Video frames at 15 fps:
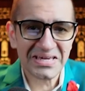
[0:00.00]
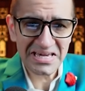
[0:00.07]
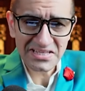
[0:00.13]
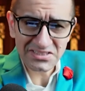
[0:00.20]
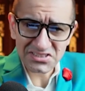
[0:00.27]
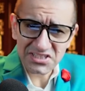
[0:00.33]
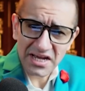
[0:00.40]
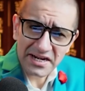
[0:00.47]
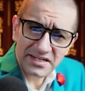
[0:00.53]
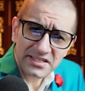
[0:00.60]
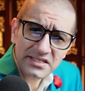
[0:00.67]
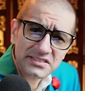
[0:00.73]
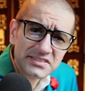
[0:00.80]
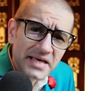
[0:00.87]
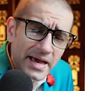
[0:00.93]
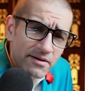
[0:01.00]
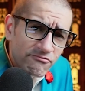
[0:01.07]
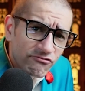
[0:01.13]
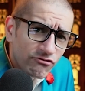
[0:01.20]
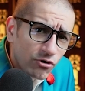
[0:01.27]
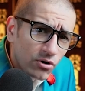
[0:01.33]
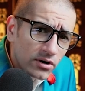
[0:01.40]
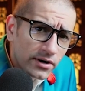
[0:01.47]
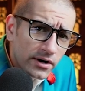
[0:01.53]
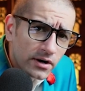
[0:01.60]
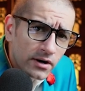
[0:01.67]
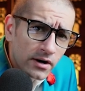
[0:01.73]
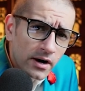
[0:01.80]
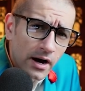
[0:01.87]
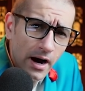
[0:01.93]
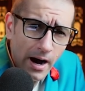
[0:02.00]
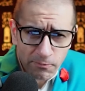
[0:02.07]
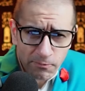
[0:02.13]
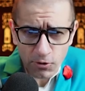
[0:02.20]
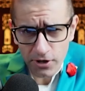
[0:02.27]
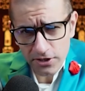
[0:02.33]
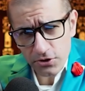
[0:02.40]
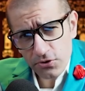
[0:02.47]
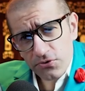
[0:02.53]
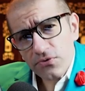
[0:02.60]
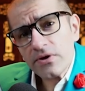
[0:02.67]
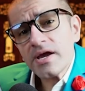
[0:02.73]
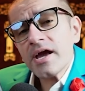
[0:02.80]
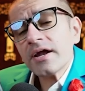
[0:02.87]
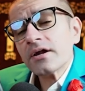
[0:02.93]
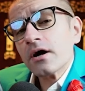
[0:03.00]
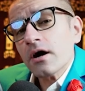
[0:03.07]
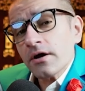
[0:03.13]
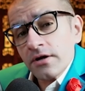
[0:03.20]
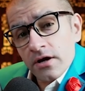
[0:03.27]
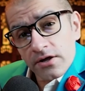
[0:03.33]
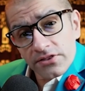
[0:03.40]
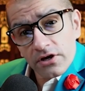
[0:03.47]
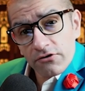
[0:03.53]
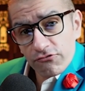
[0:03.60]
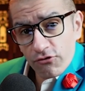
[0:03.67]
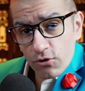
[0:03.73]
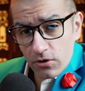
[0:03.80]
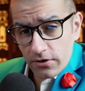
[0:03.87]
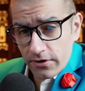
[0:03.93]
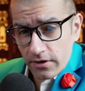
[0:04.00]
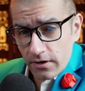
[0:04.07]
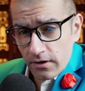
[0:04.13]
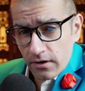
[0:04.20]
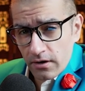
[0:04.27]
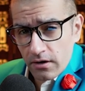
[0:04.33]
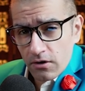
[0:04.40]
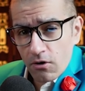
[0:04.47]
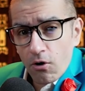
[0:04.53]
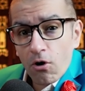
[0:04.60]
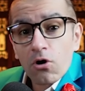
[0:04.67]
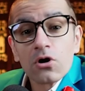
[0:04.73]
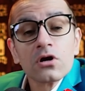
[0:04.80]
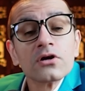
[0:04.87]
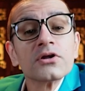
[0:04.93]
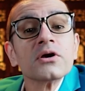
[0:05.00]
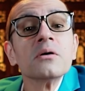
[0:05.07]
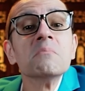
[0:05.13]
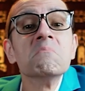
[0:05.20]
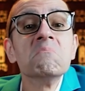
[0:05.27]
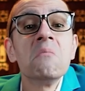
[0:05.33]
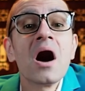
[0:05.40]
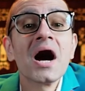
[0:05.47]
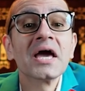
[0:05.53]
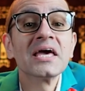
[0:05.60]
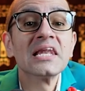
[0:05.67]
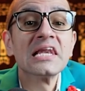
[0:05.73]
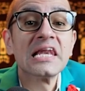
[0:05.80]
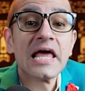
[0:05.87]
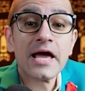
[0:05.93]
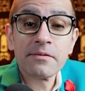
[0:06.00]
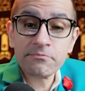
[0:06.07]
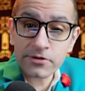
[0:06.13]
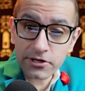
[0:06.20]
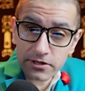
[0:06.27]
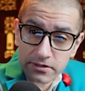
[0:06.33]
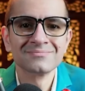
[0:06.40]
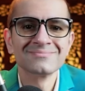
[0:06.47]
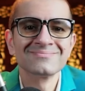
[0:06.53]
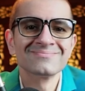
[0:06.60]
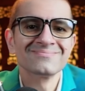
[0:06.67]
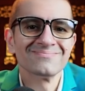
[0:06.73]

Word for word: Inside the SAM folder, I'm going to create another folder called my lambda.